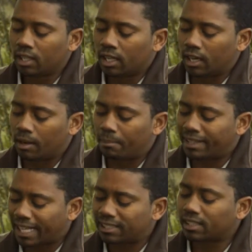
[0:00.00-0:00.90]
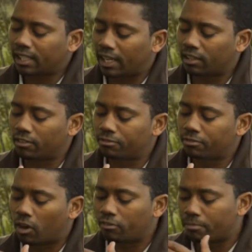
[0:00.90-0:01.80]
but that's the kind
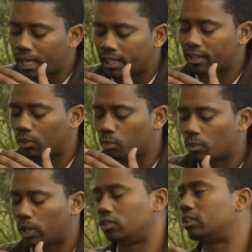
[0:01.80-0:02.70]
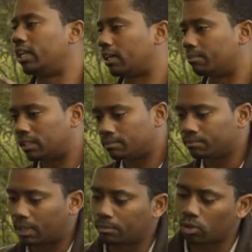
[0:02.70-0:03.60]
of men that we want to attract.
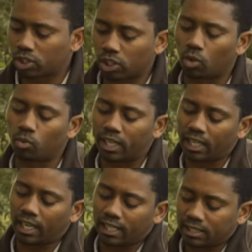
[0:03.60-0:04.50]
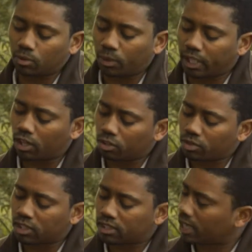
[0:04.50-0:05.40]
But more so, we realize that we cannot do
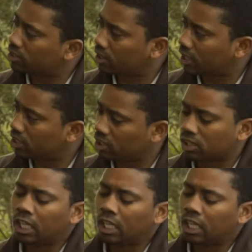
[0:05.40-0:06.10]
this in isolation.